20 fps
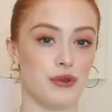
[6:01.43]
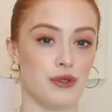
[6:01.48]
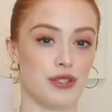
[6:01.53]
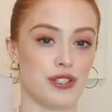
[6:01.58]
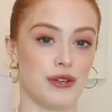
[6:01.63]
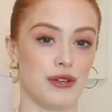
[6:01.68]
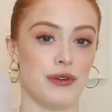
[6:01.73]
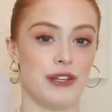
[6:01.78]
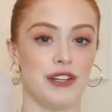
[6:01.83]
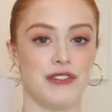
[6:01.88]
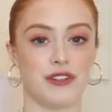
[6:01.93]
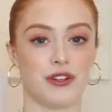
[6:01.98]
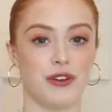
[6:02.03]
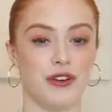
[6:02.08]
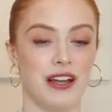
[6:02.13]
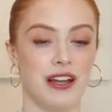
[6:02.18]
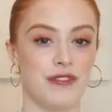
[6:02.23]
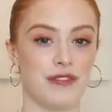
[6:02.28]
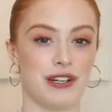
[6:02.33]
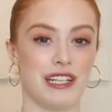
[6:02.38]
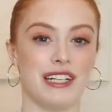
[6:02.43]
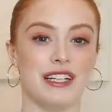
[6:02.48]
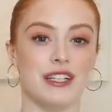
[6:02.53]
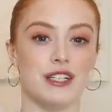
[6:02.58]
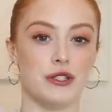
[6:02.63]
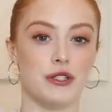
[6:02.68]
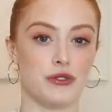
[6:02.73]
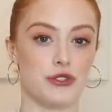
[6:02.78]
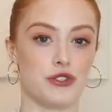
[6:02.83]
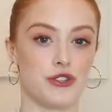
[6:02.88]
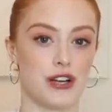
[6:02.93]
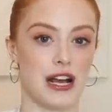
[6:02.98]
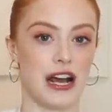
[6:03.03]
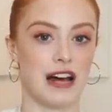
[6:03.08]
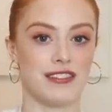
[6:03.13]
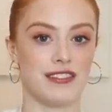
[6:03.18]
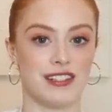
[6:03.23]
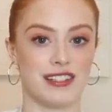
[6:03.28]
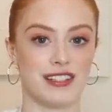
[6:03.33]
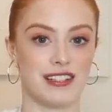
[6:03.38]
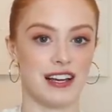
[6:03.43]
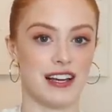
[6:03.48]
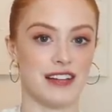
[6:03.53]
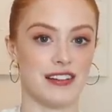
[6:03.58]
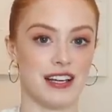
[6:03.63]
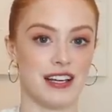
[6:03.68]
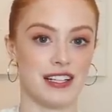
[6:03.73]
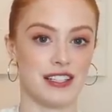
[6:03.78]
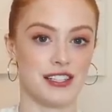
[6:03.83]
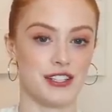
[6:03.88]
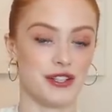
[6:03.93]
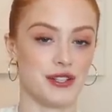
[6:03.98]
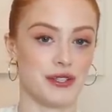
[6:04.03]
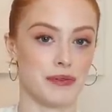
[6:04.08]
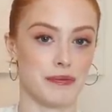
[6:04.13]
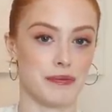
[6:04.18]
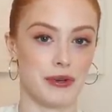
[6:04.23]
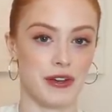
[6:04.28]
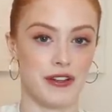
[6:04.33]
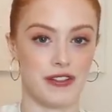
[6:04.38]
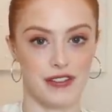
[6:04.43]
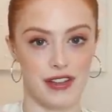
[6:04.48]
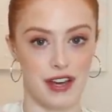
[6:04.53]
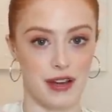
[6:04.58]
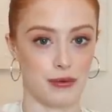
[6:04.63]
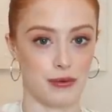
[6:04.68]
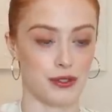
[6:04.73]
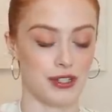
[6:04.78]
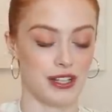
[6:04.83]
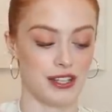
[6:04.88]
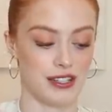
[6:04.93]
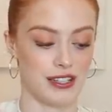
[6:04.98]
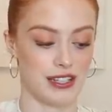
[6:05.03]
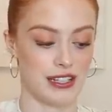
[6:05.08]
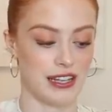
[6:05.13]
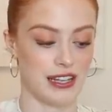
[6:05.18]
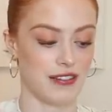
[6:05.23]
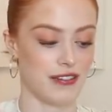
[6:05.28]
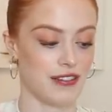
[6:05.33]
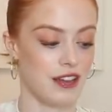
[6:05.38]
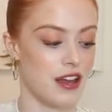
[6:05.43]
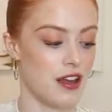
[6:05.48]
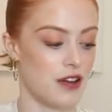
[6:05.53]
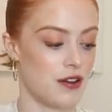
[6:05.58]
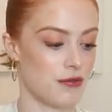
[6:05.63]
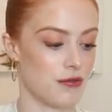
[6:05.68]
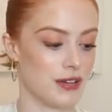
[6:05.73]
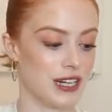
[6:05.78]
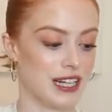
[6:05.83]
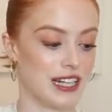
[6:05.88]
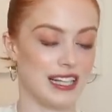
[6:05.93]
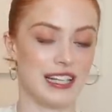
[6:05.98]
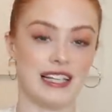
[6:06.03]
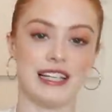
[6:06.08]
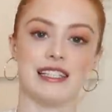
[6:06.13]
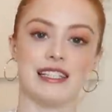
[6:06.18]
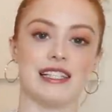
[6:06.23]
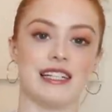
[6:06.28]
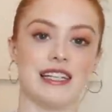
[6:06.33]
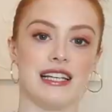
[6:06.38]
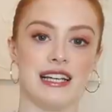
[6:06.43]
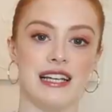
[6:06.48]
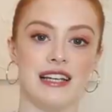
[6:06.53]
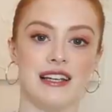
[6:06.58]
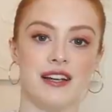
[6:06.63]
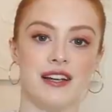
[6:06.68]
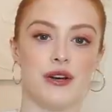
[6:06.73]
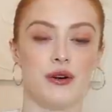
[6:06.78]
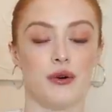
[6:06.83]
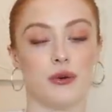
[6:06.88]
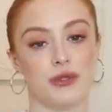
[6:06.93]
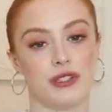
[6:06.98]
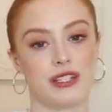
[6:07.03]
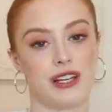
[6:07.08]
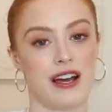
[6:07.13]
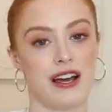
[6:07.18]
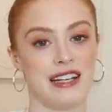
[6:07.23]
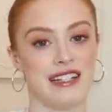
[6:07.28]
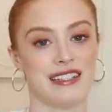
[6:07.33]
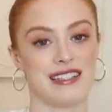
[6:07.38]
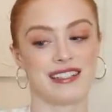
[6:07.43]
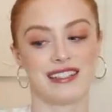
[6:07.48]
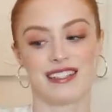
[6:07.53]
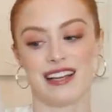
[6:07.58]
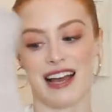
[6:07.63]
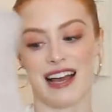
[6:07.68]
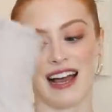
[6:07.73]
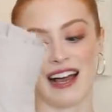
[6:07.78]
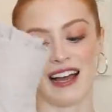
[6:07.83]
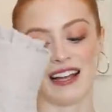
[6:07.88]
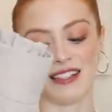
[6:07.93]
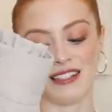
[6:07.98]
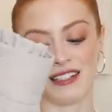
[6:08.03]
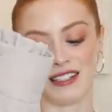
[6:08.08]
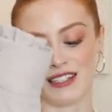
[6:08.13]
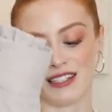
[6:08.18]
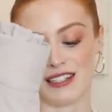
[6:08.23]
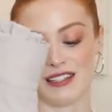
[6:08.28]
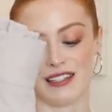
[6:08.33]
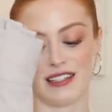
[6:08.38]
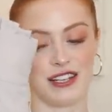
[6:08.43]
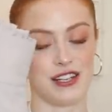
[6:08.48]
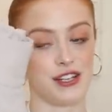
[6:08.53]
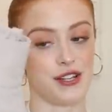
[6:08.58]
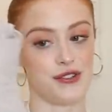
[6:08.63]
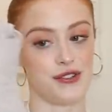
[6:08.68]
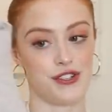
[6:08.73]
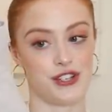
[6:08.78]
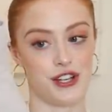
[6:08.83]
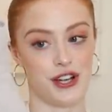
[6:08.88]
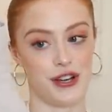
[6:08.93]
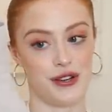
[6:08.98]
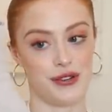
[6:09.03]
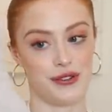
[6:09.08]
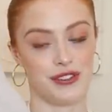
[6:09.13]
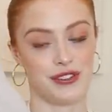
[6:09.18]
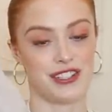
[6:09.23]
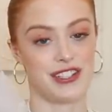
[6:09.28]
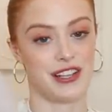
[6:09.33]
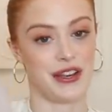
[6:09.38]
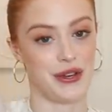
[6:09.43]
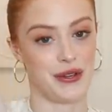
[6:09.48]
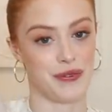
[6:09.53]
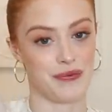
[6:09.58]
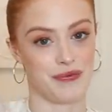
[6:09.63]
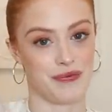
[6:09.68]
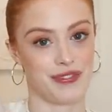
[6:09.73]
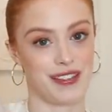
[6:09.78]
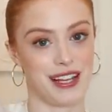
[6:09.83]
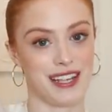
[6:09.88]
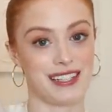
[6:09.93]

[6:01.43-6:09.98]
And also when you've got like really loose trousers like this, you can put thermals underneath really easily or tights and they don't show. So